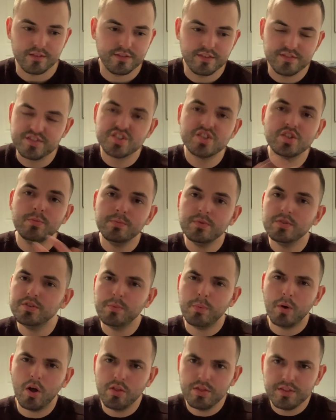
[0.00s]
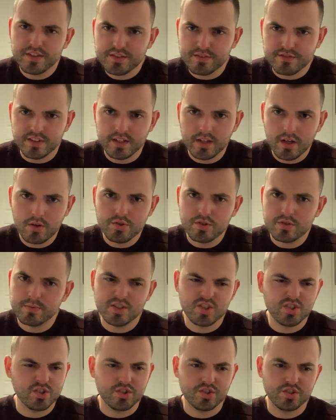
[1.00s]
If you've stumbled upon this video just
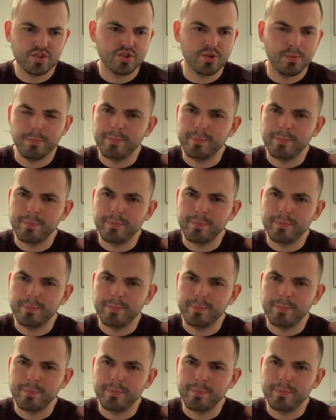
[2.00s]
because you're such